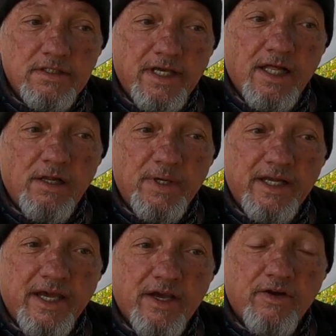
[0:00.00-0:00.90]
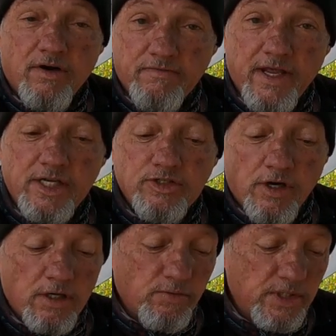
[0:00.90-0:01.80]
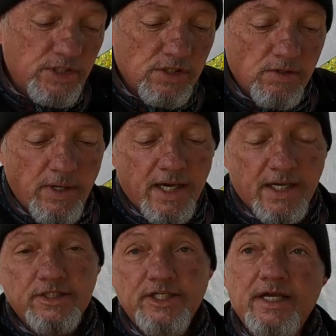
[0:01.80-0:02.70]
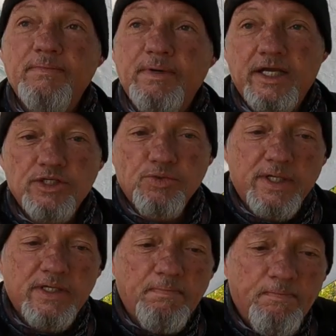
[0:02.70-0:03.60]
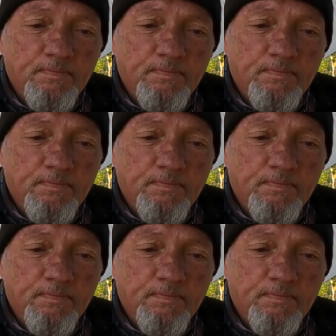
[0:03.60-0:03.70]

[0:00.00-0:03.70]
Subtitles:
tailwheel aircraft later on, which I can chat about as well.